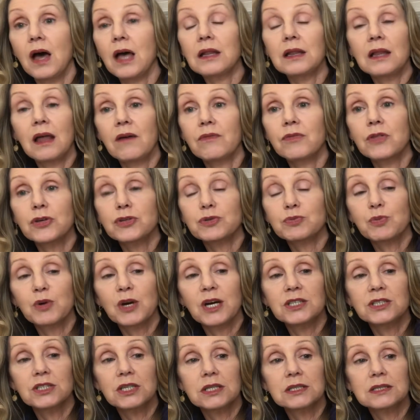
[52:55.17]
I love those
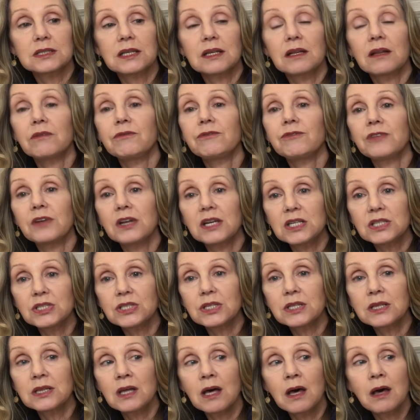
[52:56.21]
projects. I love
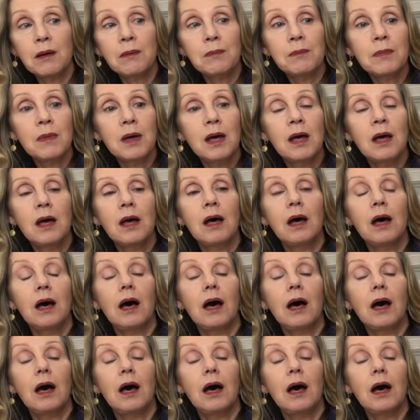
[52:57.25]
finishing them.